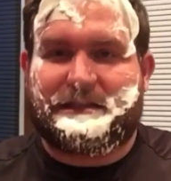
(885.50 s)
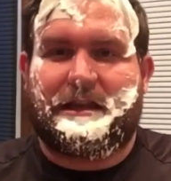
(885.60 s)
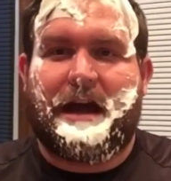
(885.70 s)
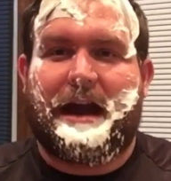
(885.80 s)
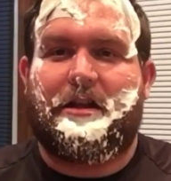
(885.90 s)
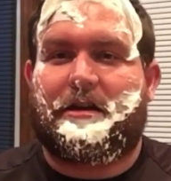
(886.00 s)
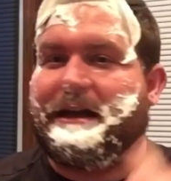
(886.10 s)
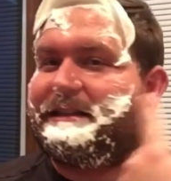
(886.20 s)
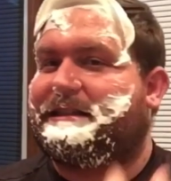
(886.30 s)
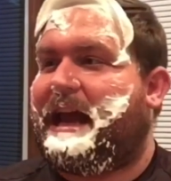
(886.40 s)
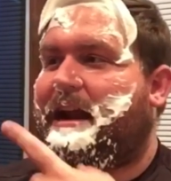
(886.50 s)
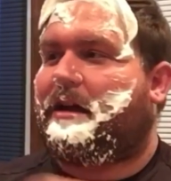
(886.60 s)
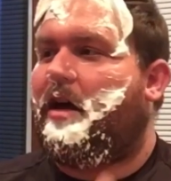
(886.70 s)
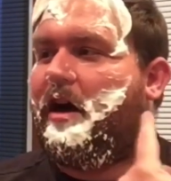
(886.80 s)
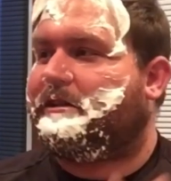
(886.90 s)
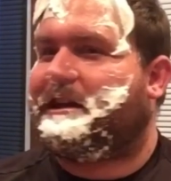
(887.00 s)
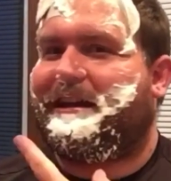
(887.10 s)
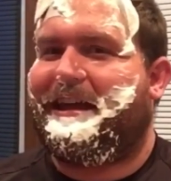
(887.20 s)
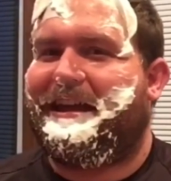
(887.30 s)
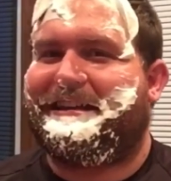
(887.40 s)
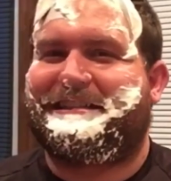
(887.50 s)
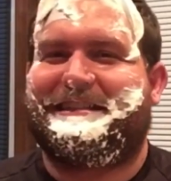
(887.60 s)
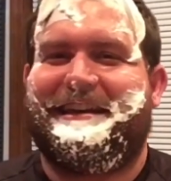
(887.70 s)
of the night. I look like Santa Claus. Look at this.